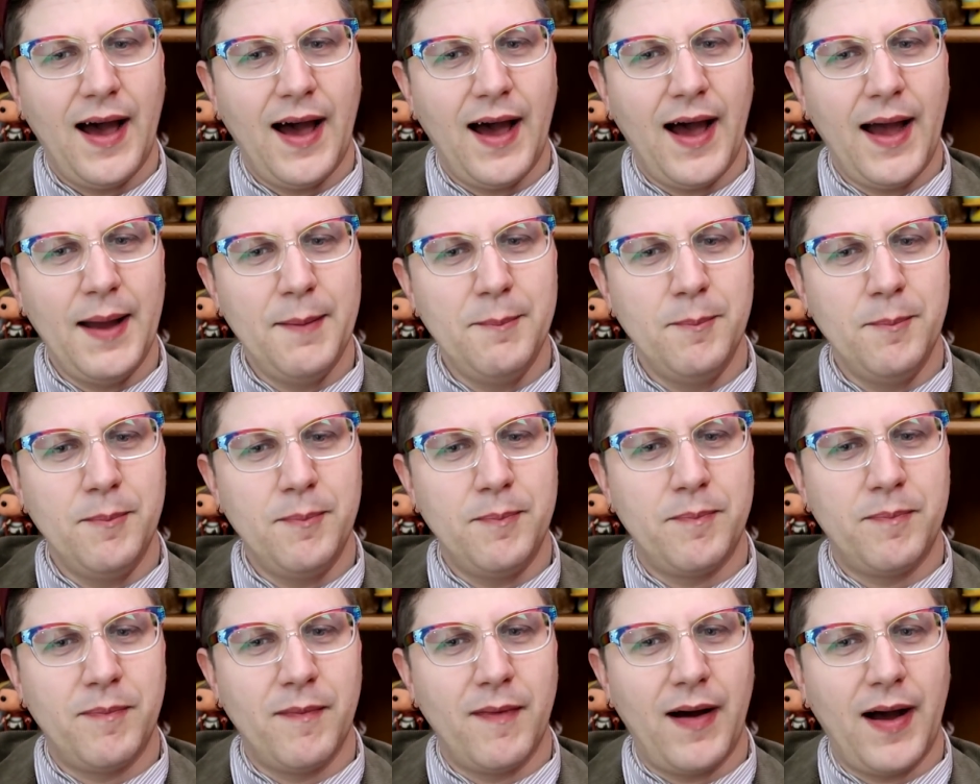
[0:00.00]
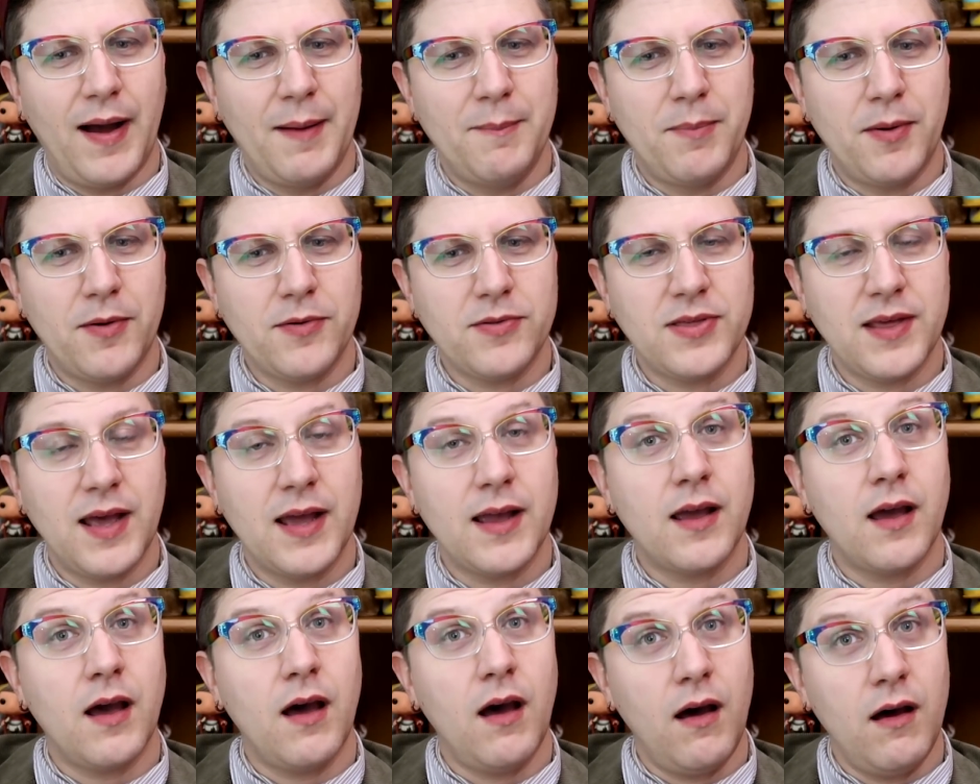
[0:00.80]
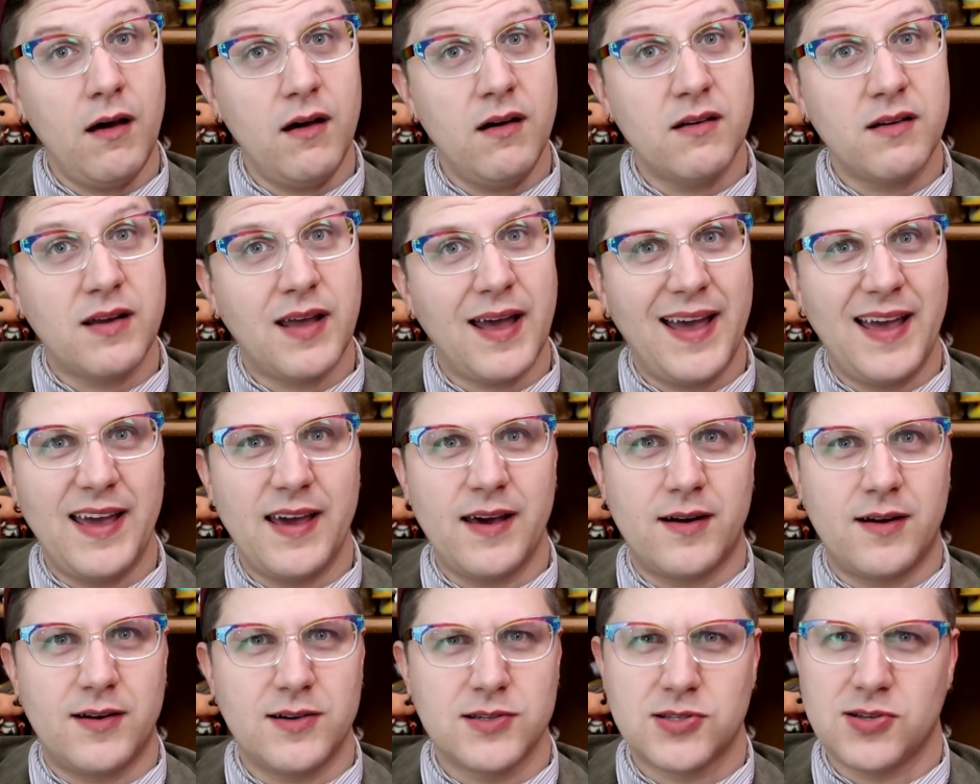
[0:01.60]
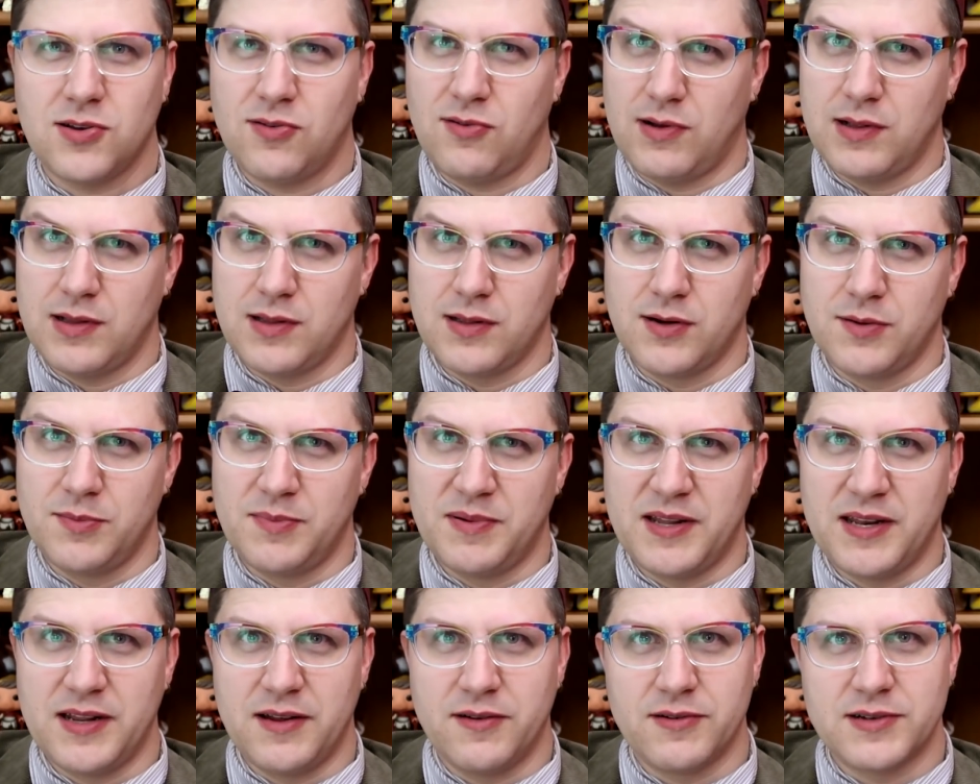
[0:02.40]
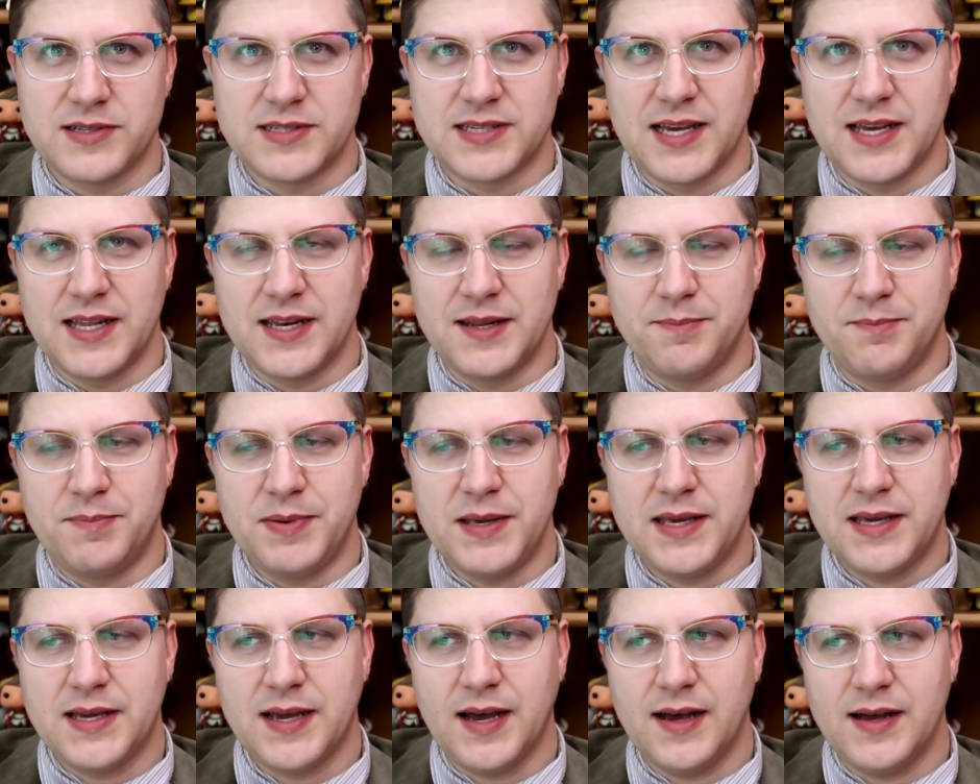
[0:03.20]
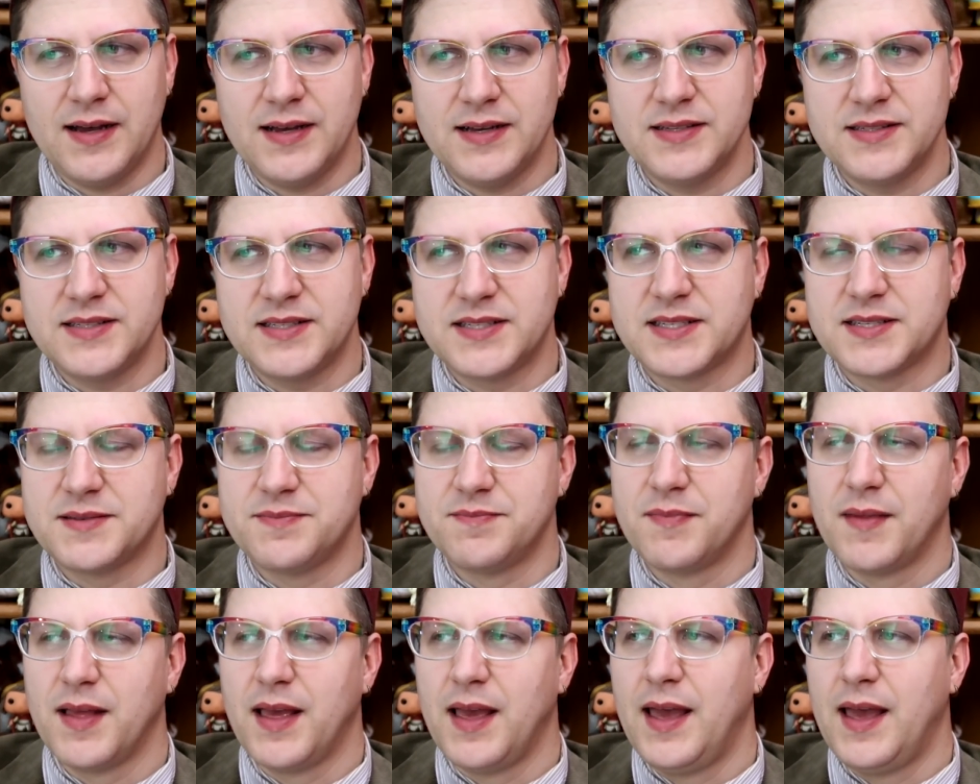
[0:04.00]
I'm both like, okay, and also a little bit irritated, because